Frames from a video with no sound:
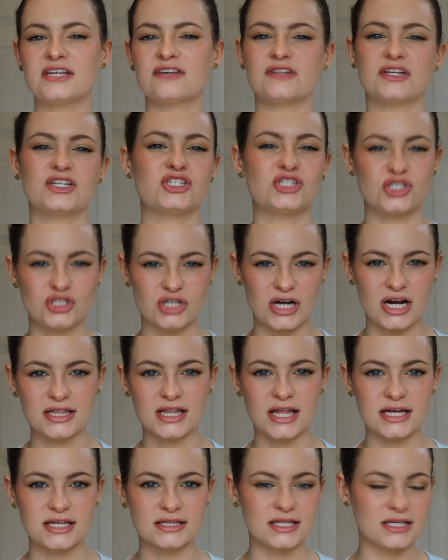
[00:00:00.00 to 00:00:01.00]
if they just dried
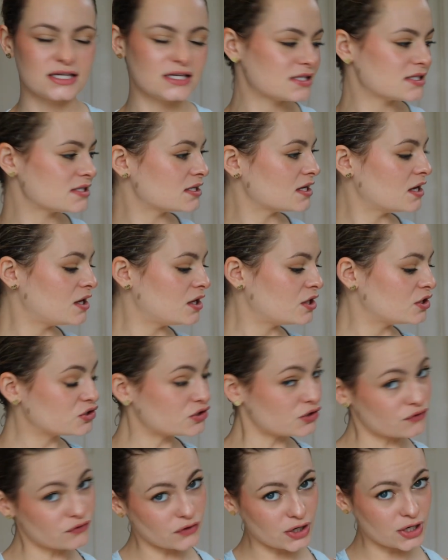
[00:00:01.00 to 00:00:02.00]
like this.
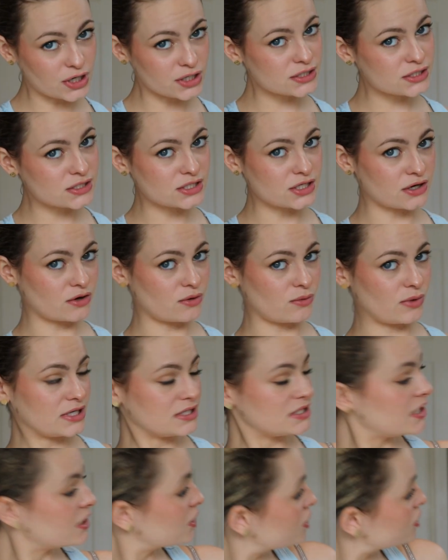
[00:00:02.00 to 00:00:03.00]
So first, you're going to want
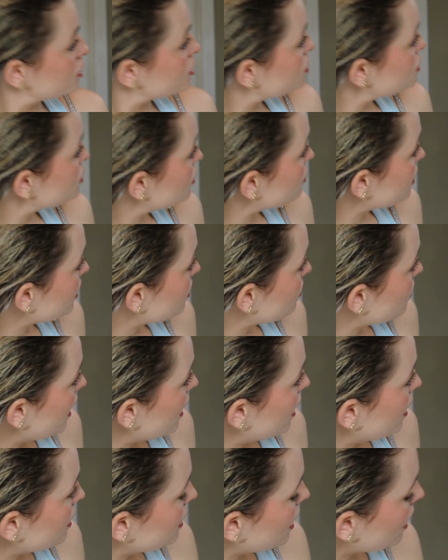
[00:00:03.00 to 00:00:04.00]
to take your soaking wet
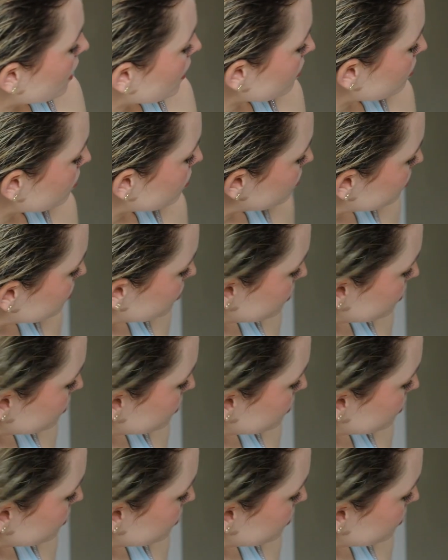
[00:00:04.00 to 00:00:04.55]
hair down.